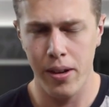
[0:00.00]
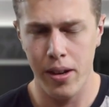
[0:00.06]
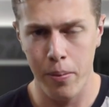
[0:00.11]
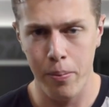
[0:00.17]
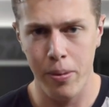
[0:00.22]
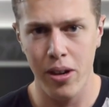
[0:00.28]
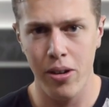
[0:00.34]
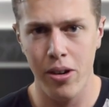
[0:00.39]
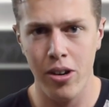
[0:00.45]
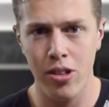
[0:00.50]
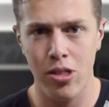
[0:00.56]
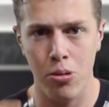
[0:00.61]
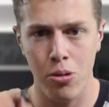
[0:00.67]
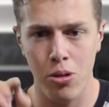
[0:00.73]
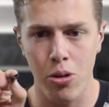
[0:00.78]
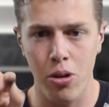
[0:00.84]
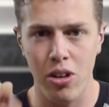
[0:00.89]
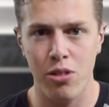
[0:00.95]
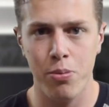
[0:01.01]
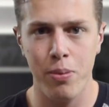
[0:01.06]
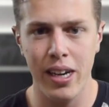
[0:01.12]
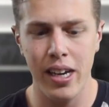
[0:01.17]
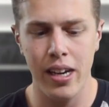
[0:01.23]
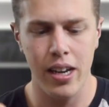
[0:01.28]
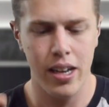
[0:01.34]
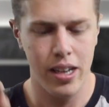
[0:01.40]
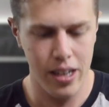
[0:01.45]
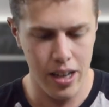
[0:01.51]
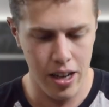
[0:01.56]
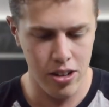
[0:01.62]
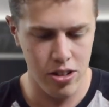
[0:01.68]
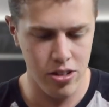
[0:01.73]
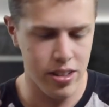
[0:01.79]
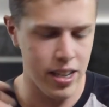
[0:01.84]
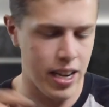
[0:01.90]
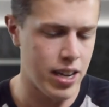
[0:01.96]
computer through USB. You
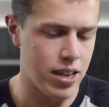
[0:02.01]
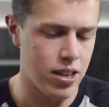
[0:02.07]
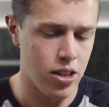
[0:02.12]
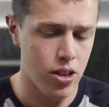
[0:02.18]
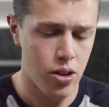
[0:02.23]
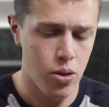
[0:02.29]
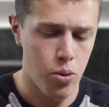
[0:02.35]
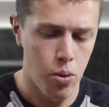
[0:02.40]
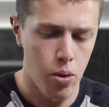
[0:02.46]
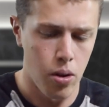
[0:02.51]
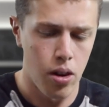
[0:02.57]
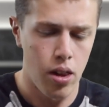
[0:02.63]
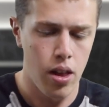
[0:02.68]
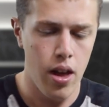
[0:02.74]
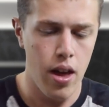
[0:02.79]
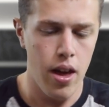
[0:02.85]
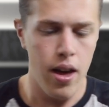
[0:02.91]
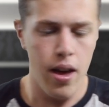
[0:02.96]
understand? Cool.